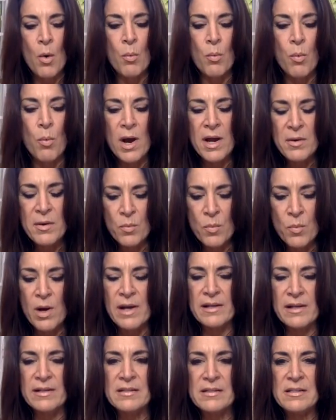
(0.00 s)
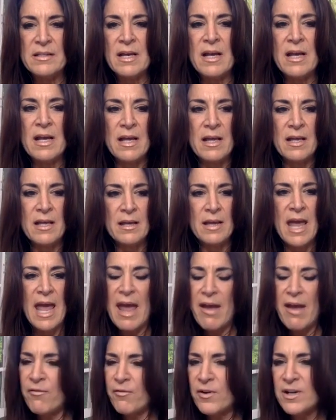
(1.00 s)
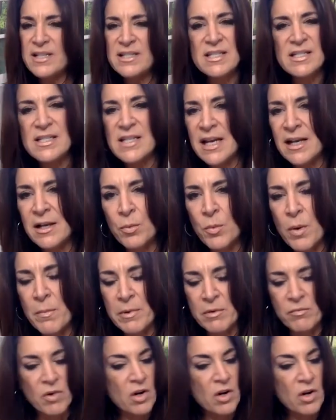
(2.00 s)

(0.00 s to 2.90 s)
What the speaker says: One was every single woman,